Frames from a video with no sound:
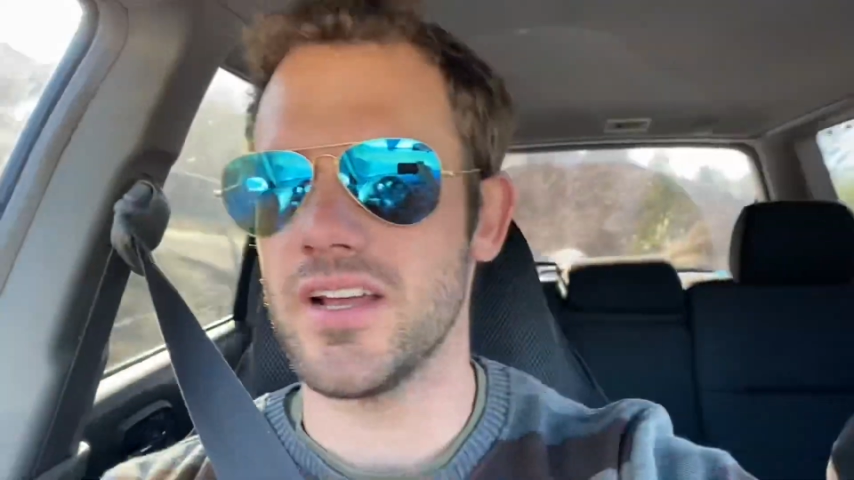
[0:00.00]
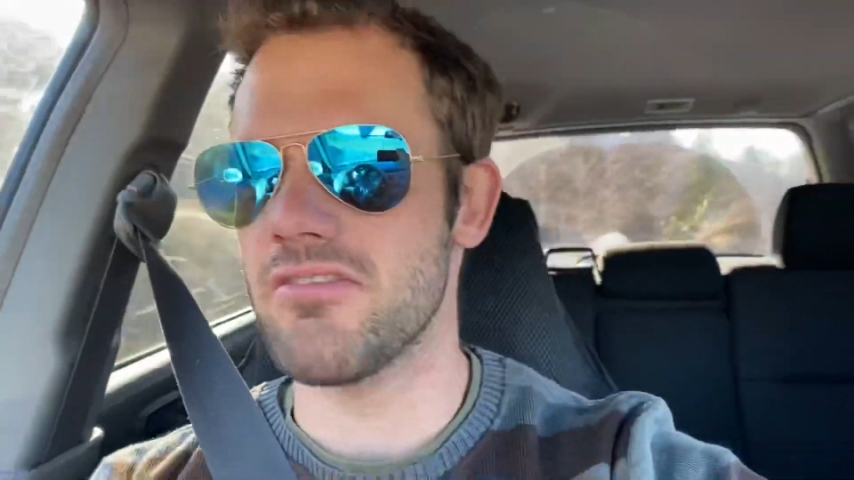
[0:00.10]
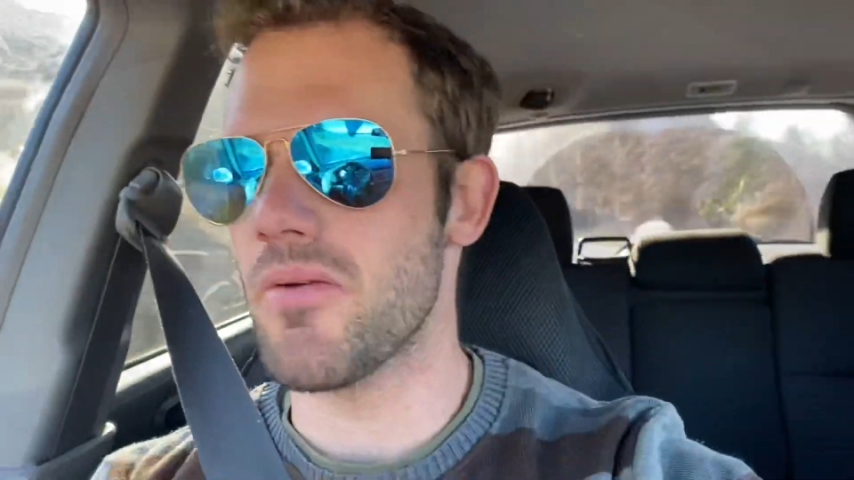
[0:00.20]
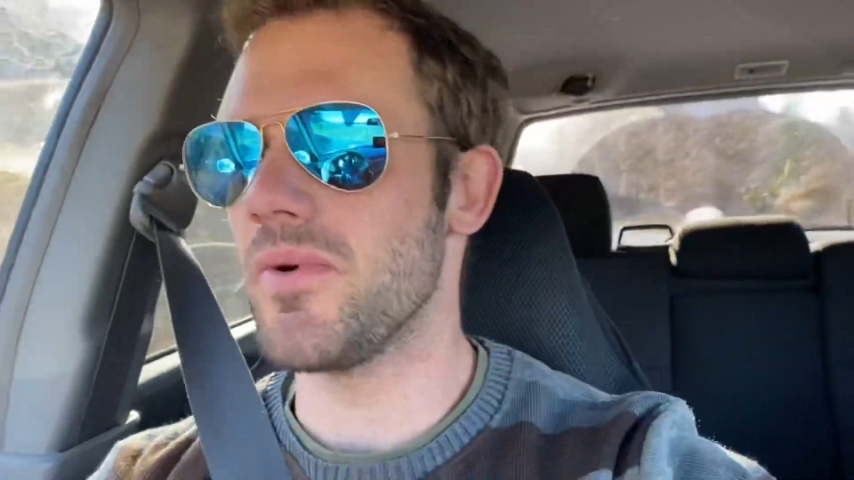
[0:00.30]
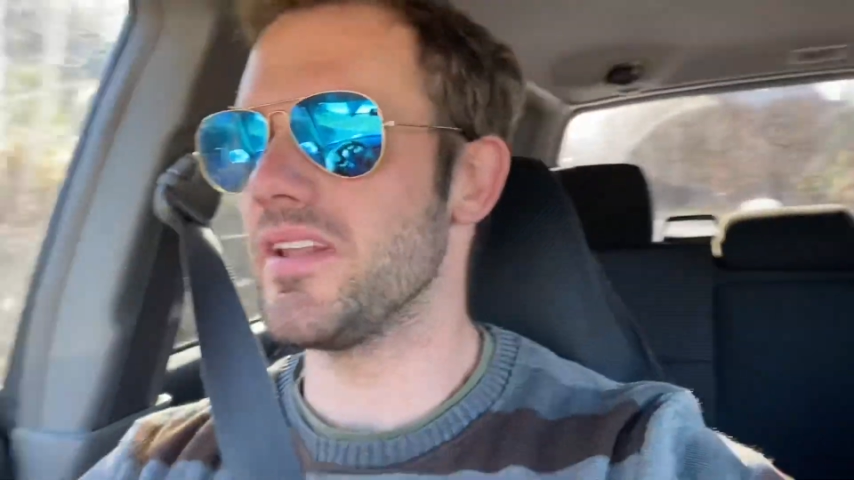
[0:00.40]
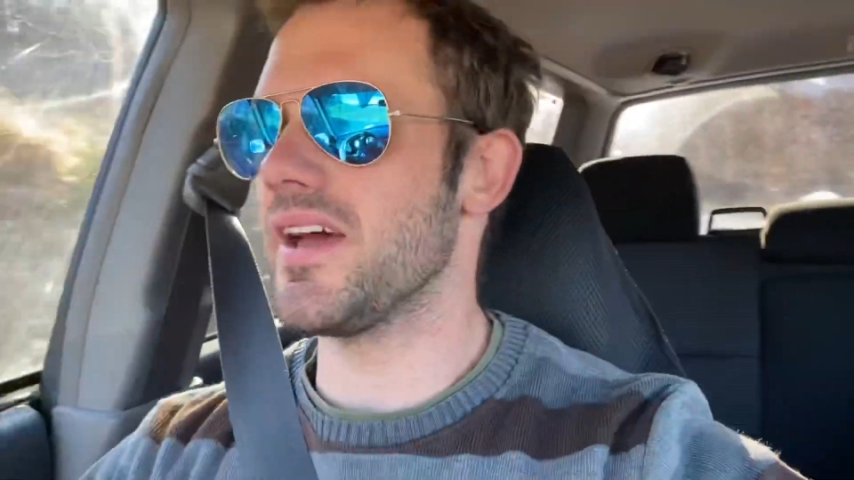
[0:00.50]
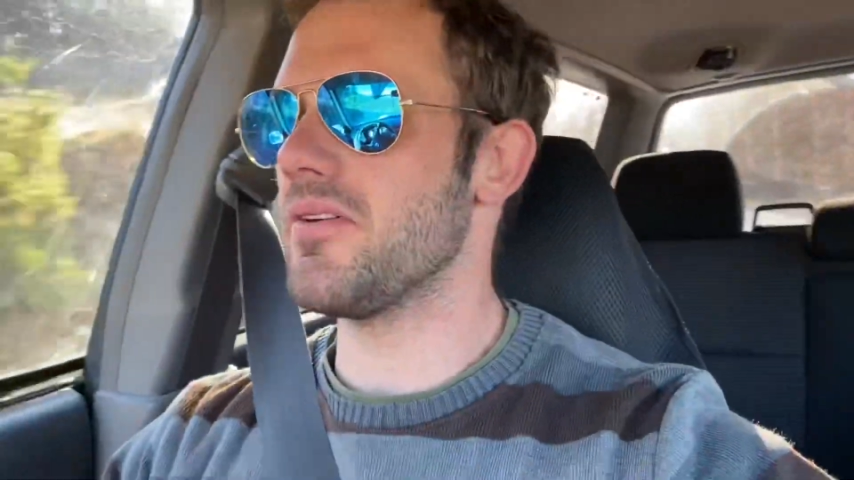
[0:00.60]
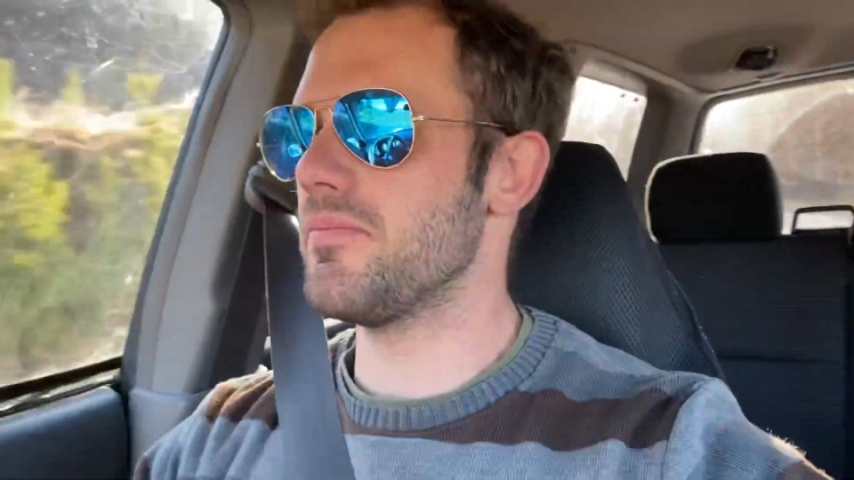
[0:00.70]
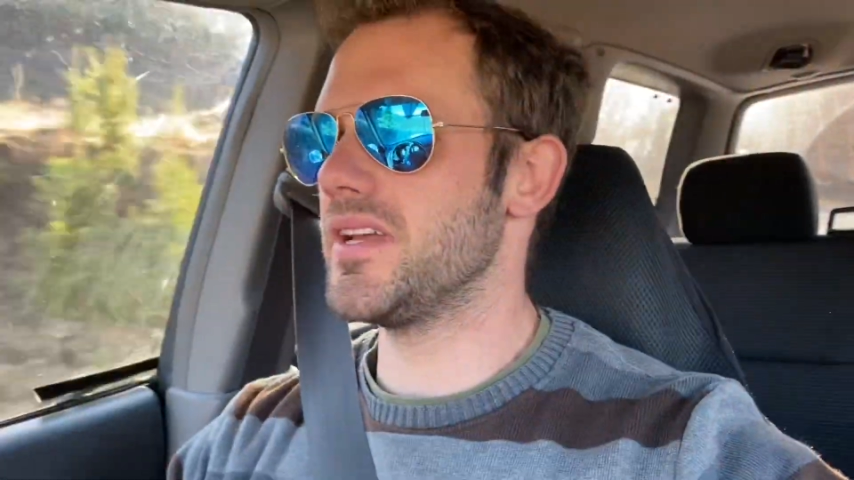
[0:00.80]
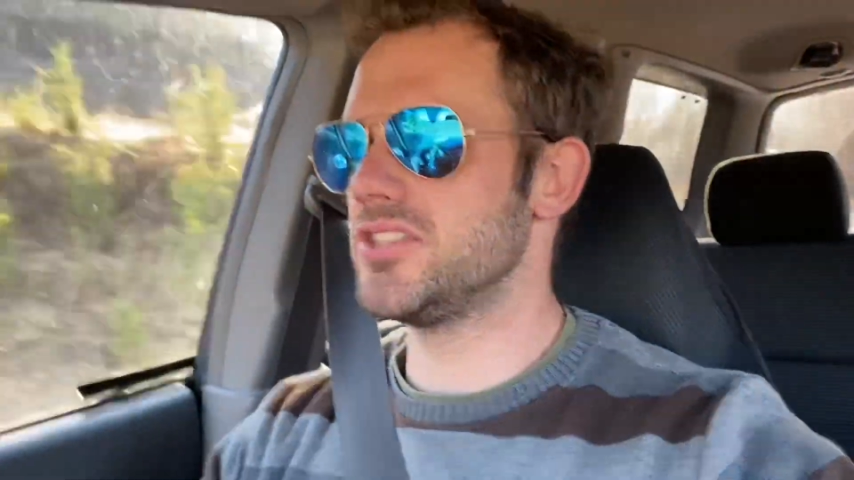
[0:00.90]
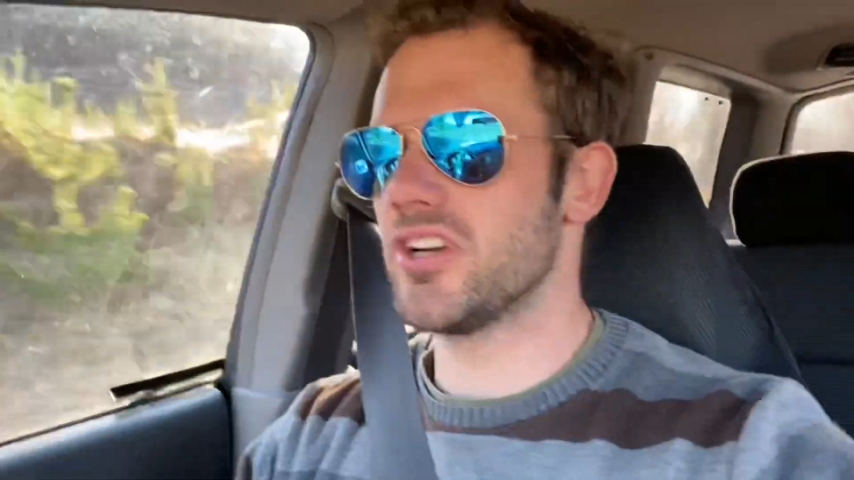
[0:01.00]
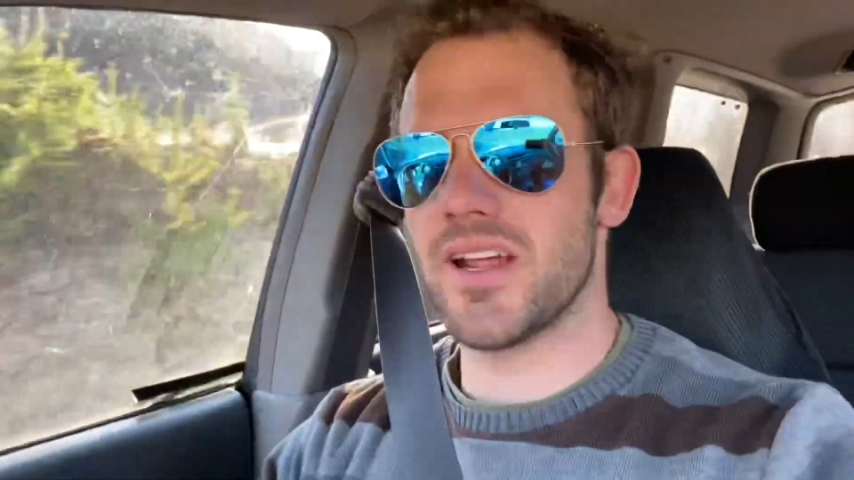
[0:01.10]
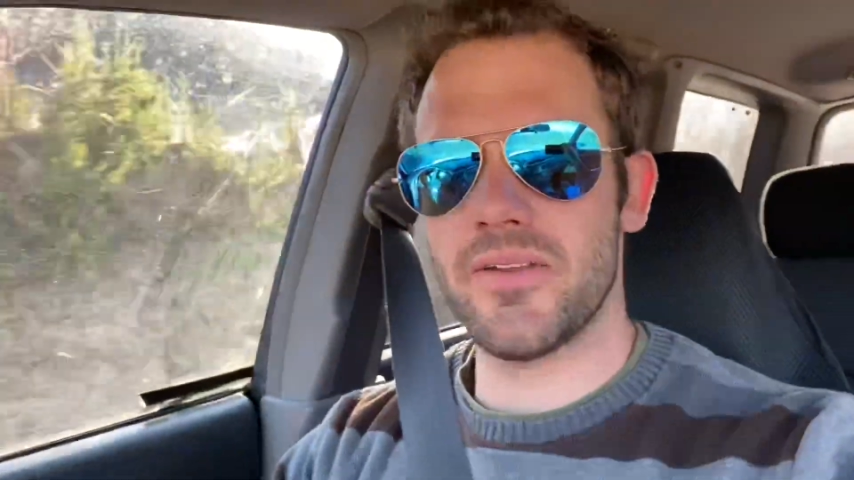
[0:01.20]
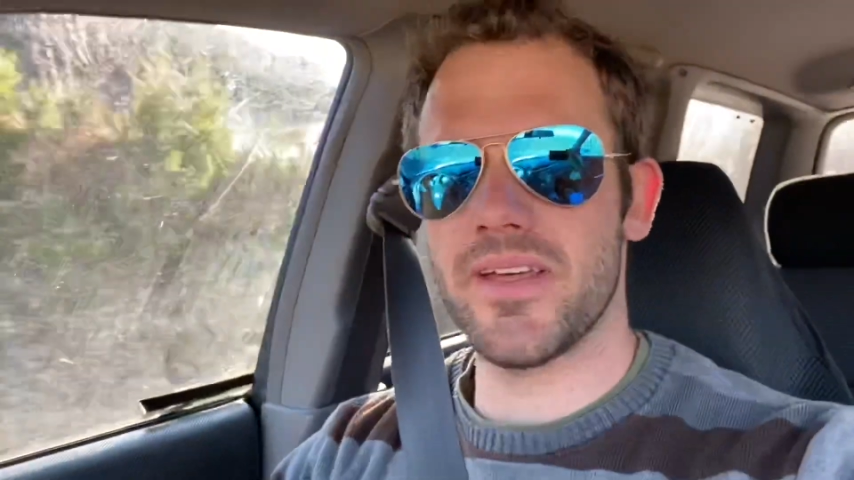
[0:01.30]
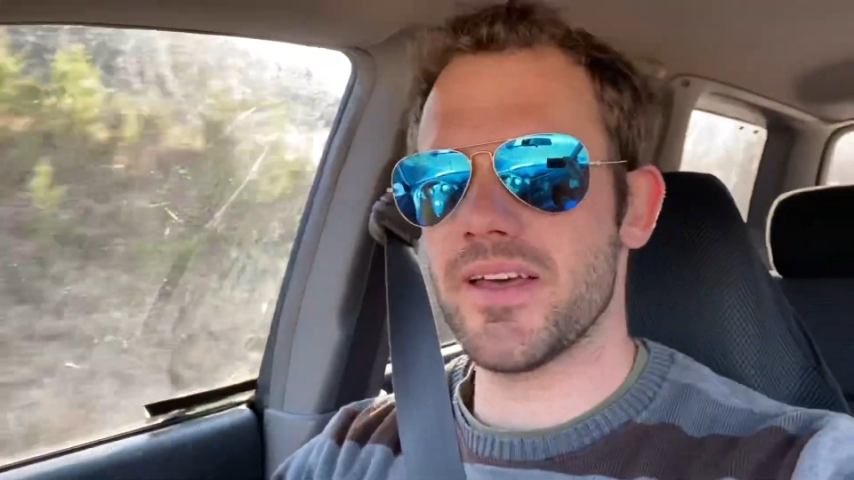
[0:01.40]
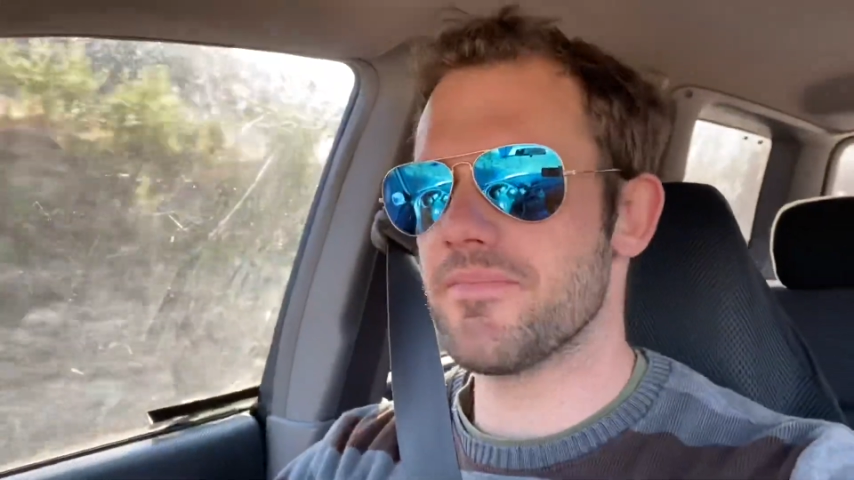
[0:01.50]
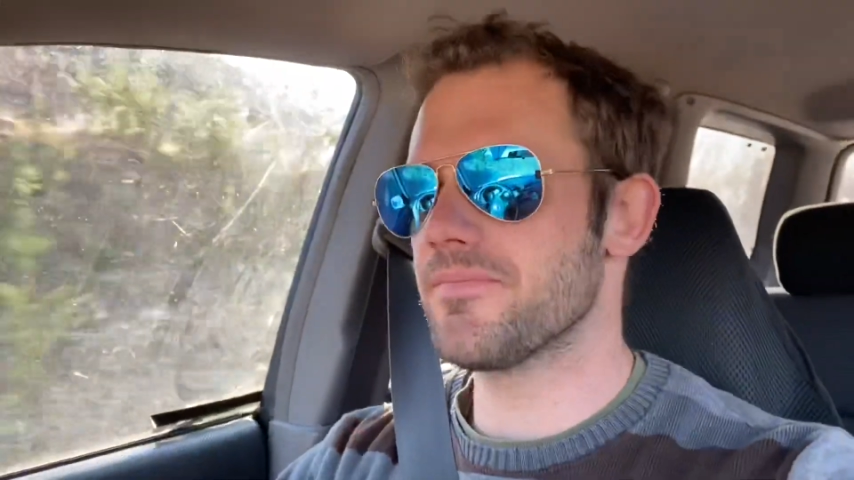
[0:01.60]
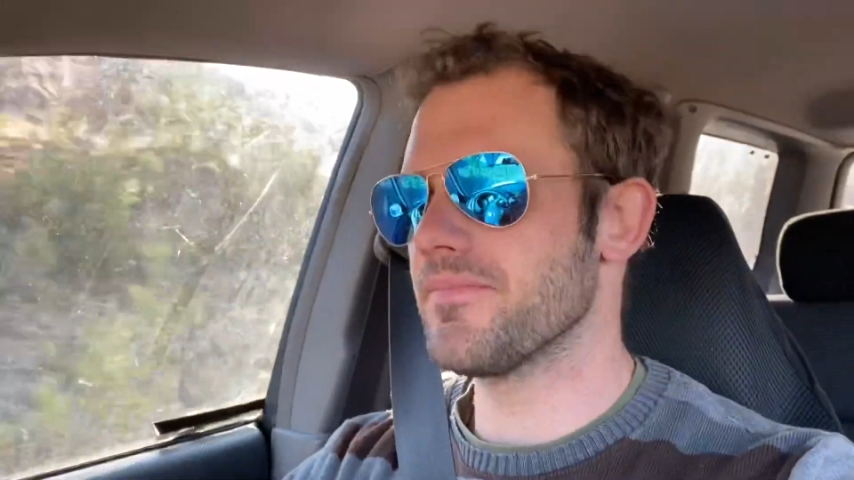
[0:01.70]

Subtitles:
Cromwell now and meet John out there.